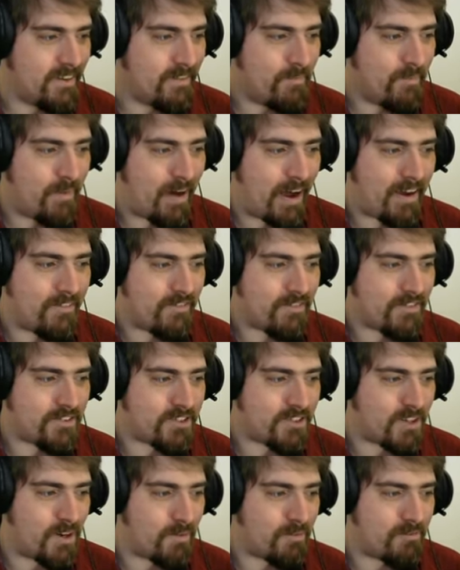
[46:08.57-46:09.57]
Mav,
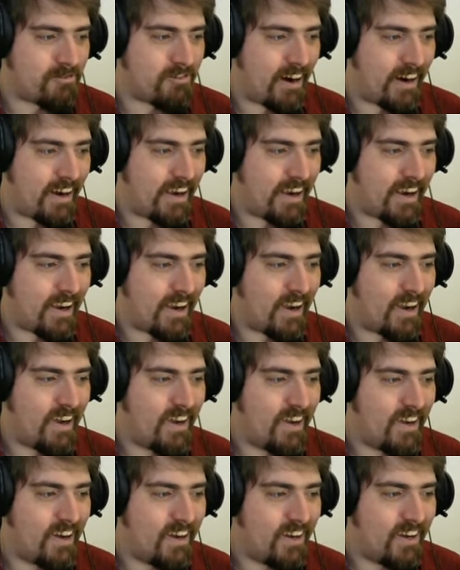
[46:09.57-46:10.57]
stop crying.
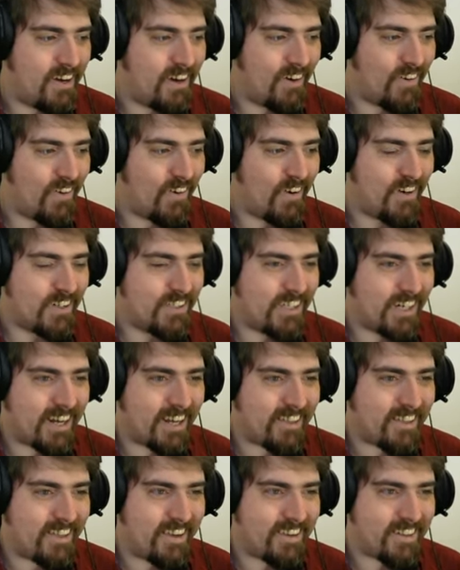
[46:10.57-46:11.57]
Oh, look
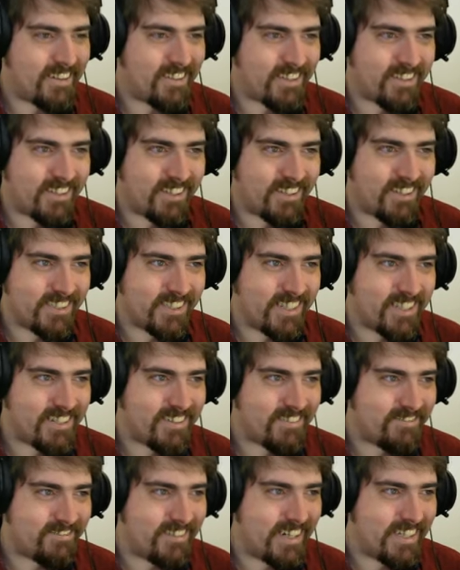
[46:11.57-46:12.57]
at this. The sword
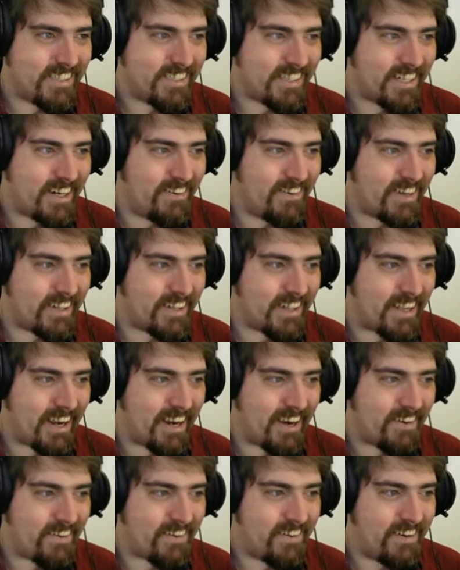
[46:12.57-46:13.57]
is really going
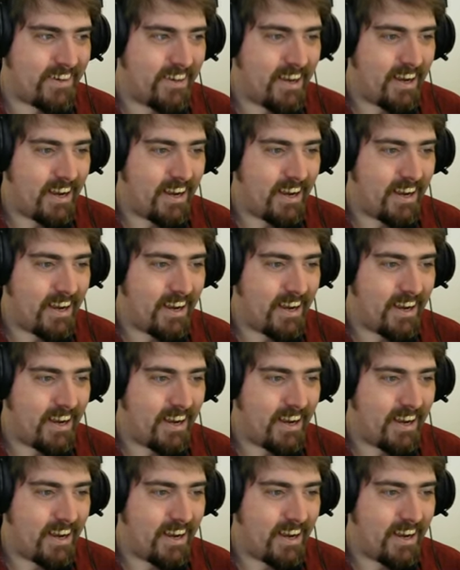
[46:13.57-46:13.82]
down.